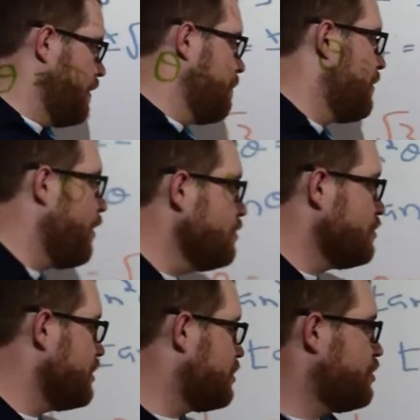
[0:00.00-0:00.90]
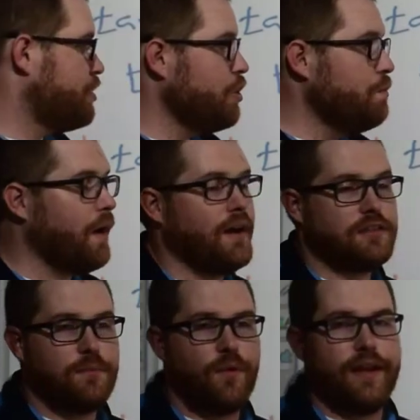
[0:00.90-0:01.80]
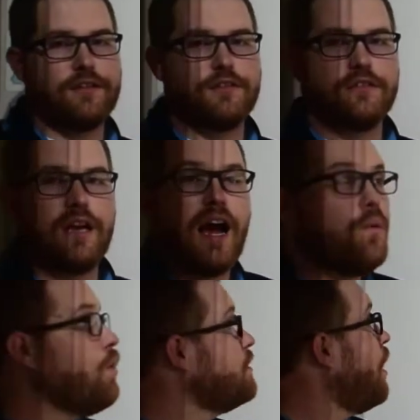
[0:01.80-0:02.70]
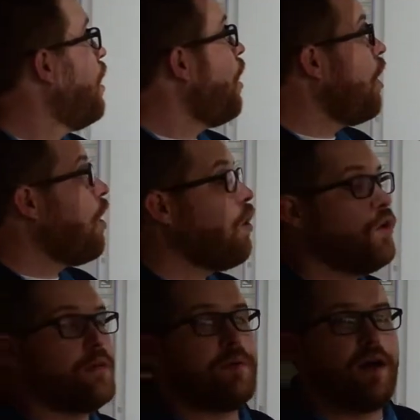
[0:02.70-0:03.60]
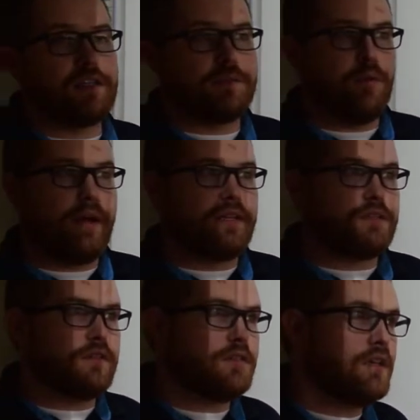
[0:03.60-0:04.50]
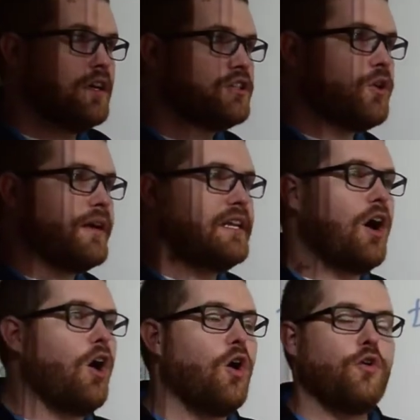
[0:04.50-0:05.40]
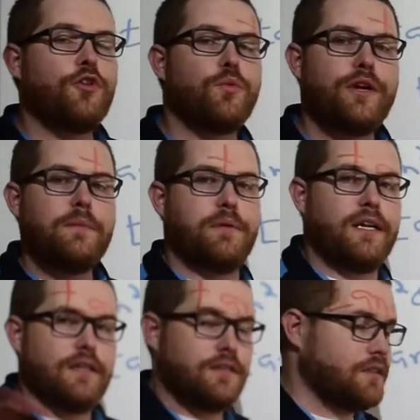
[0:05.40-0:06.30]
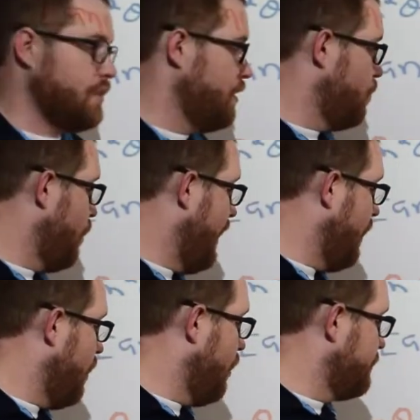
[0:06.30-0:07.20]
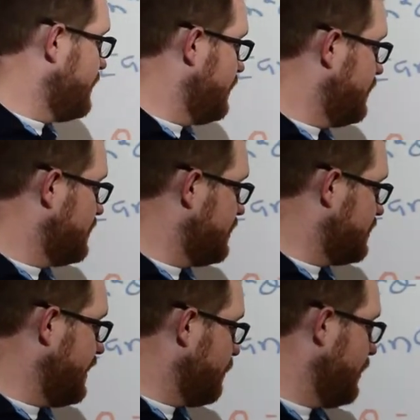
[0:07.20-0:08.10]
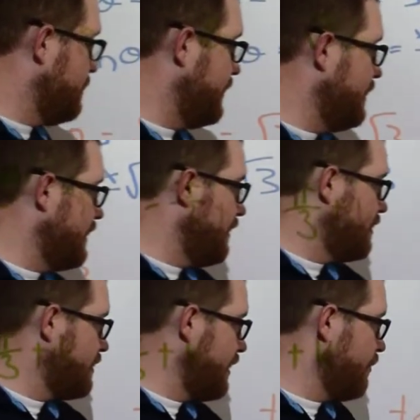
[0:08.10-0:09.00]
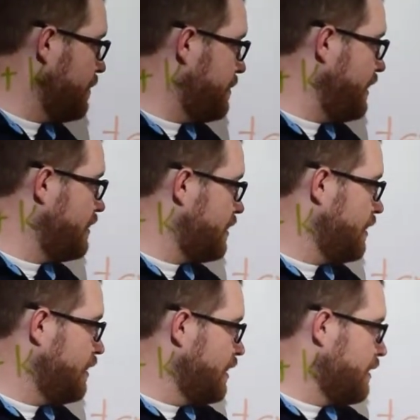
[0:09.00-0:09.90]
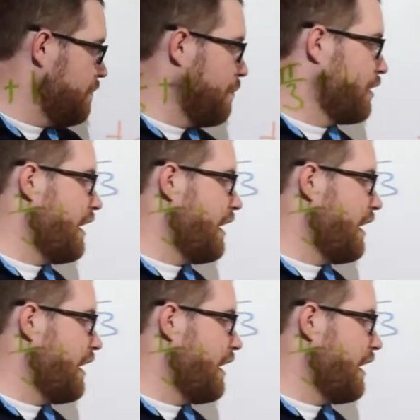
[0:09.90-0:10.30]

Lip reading: But those are just two possible answers. I want all the possible answers. So I need all the repeats. Well, how often does this thing repeat and this thing repeat? Remember,